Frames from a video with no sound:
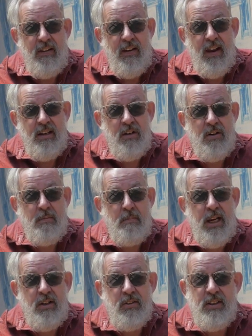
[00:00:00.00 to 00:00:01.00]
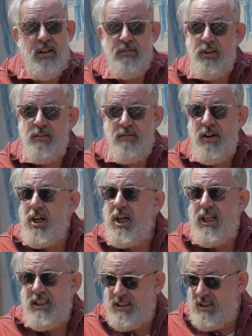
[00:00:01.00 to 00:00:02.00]
and you could make yourself look
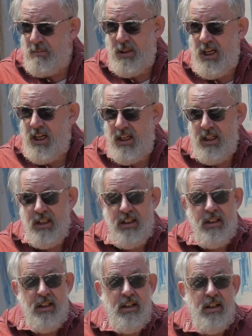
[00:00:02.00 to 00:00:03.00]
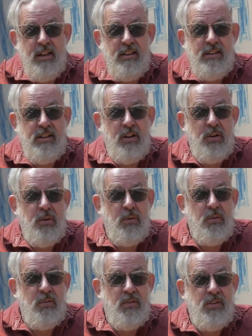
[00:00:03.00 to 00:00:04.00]
very intimidating to
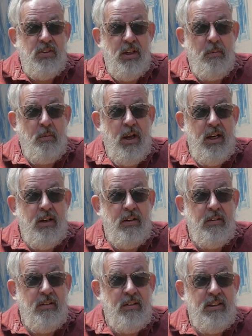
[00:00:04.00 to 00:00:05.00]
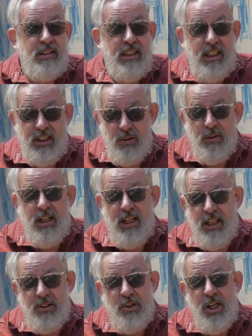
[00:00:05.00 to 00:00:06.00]
someone seeing you in a
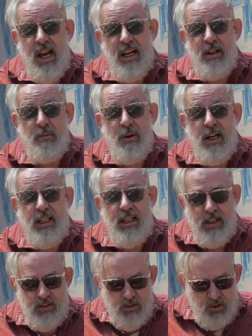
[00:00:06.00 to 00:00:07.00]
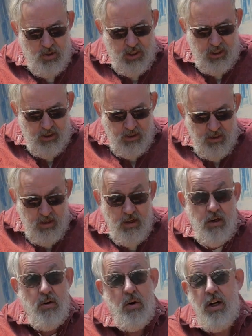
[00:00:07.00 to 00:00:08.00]
leather jacket walking down the street.
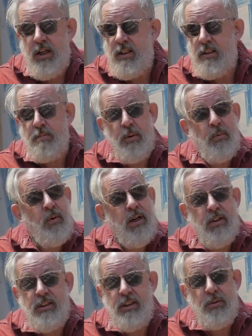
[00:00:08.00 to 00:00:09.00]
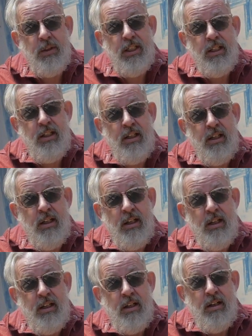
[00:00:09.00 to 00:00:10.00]
Or you could just put one or two
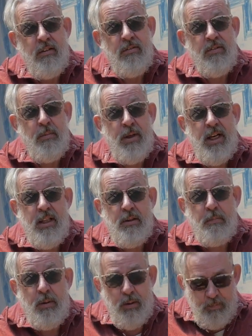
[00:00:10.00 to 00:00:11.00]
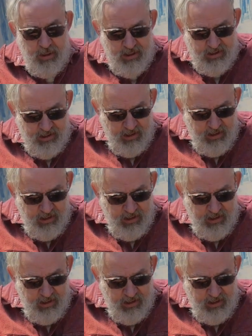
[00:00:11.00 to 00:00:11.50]
in. From another purpose,